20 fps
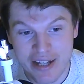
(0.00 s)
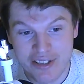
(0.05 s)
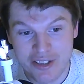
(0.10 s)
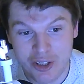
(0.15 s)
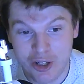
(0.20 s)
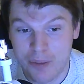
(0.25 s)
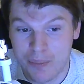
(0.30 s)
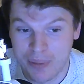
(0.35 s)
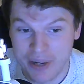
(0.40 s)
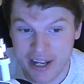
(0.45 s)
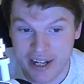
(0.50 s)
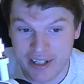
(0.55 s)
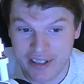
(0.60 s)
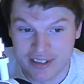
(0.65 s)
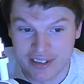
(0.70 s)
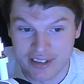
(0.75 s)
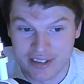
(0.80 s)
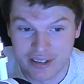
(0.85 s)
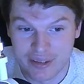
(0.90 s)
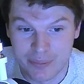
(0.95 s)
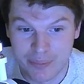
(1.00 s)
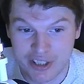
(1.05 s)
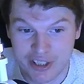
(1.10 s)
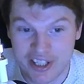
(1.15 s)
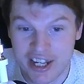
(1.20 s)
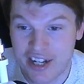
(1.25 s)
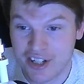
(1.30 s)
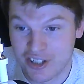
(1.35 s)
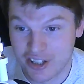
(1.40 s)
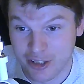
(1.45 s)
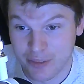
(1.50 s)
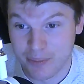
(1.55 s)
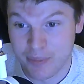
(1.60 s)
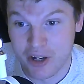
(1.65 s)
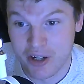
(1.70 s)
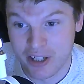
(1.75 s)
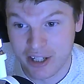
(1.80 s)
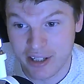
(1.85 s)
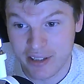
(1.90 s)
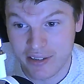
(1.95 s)
a complex protectionist
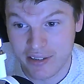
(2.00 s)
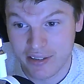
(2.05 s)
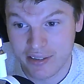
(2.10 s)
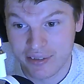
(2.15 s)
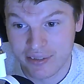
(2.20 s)
market,